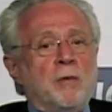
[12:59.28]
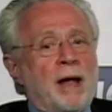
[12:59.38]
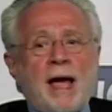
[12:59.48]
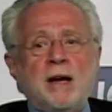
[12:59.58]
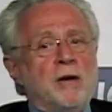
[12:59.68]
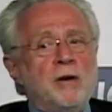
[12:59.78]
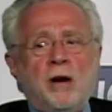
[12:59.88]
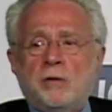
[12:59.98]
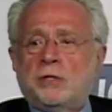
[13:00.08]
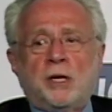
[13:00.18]
win. I don't
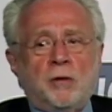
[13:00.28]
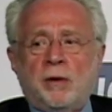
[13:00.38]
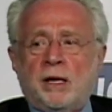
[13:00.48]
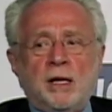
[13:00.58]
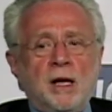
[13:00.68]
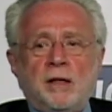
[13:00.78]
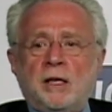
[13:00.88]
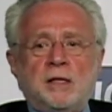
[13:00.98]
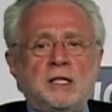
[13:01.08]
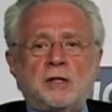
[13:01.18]
know who's going to win.
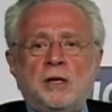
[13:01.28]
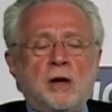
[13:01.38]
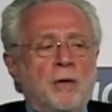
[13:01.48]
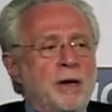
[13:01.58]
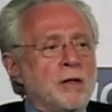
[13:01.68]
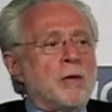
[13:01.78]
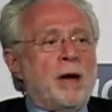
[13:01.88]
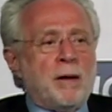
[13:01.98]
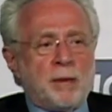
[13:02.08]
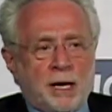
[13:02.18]
This could go either
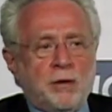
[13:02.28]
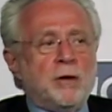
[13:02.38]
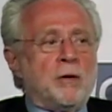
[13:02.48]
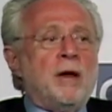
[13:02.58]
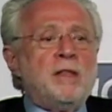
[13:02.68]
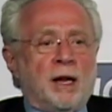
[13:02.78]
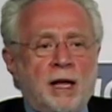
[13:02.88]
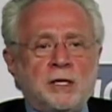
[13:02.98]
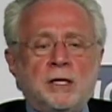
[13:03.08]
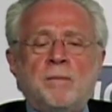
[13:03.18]
way, but I do agree the
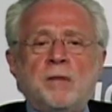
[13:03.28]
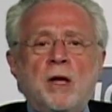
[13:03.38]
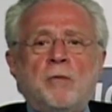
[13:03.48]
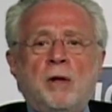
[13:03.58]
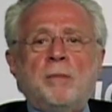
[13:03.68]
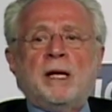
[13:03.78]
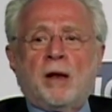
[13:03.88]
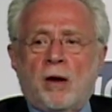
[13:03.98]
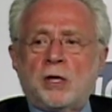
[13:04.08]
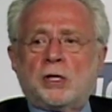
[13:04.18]
election will be
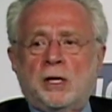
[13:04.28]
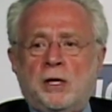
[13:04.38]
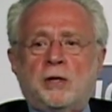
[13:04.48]
largely